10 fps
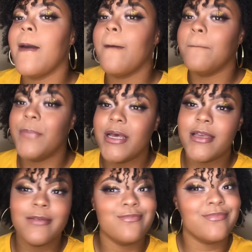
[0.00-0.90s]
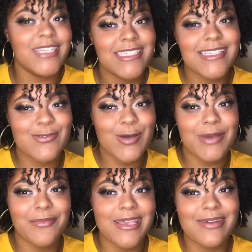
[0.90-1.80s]
but this is what
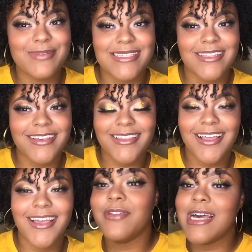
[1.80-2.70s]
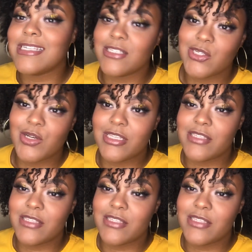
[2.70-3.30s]
my makeup is looking like. If you guys enjoyed this